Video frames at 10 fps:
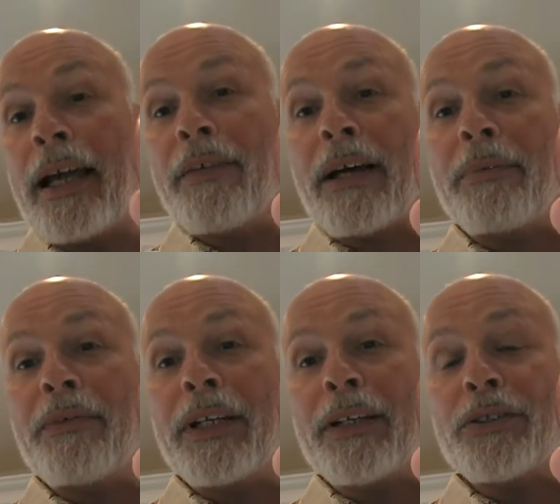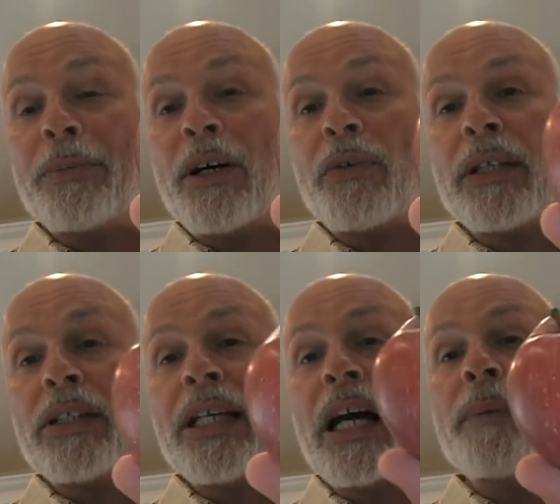I have a couple videos about green
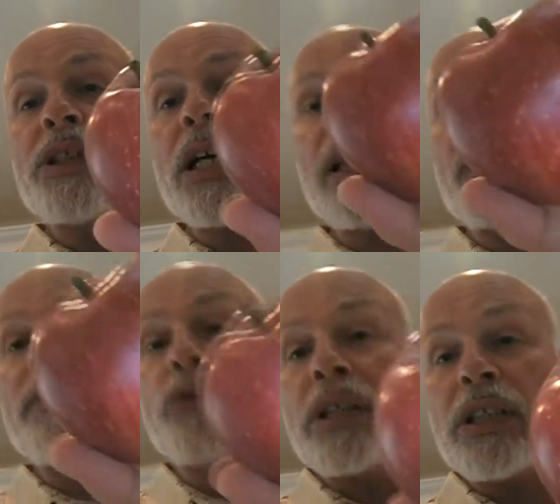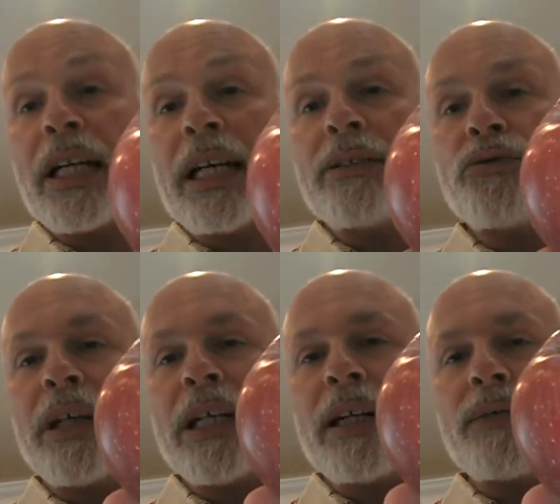tea, how much I love green tea. I
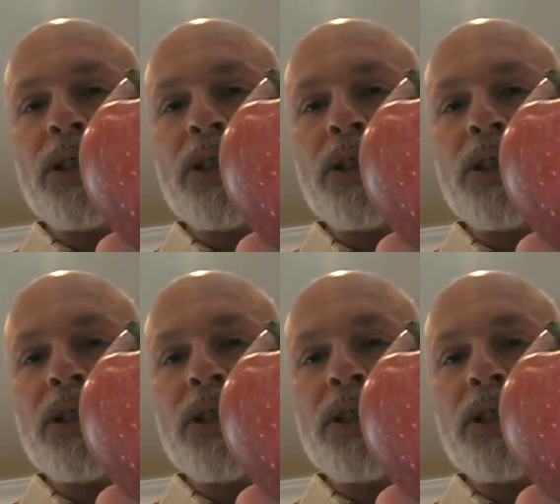drink it every